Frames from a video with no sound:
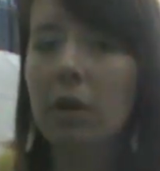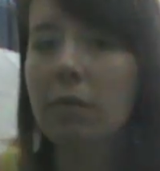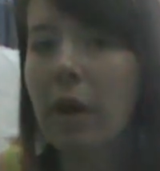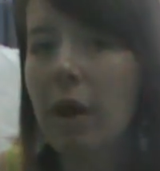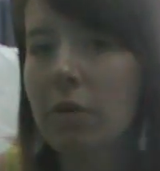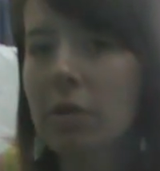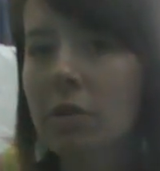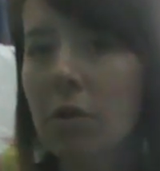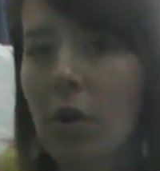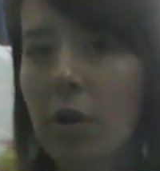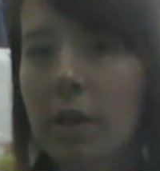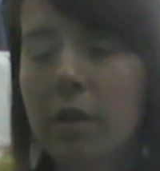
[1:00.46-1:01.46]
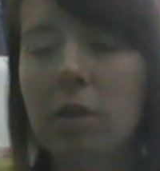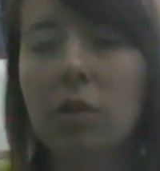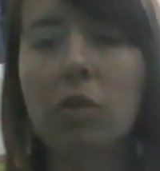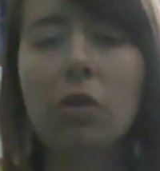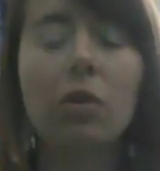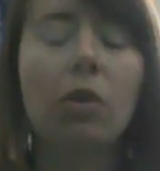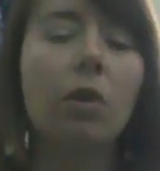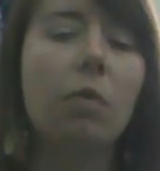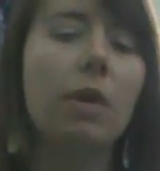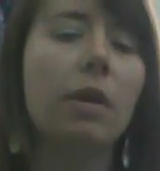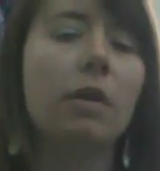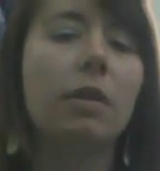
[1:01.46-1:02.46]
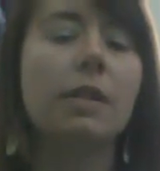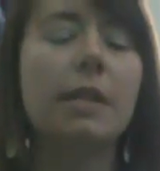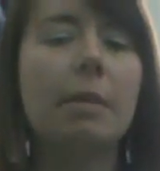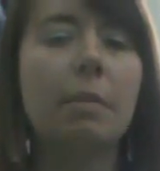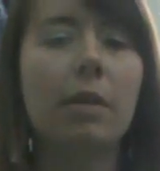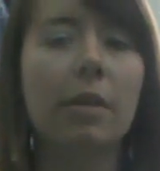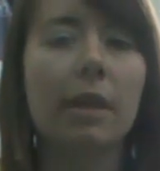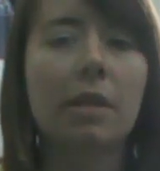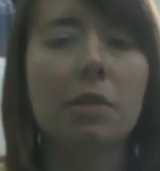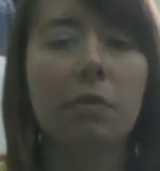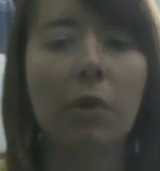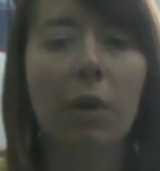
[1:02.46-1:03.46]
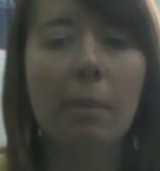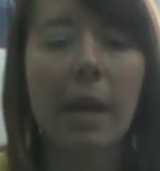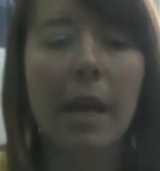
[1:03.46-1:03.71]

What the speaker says: out if a house is haunted, you're going to want to examine things from